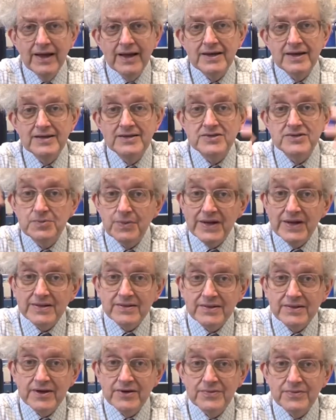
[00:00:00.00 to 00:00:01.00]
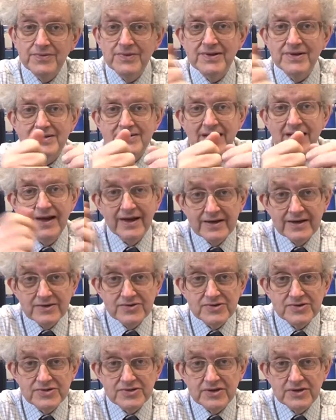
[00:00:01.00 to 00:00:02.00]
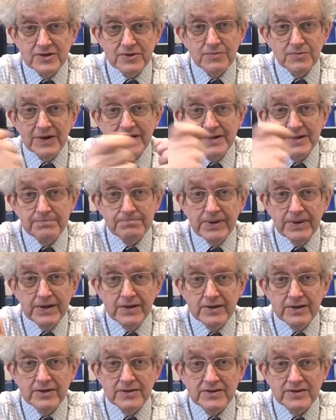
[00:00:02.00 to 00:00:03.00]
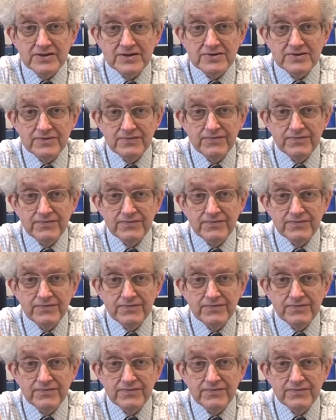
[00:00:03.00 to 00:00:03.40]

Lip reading: And it's well known that hydrogen, when it burns,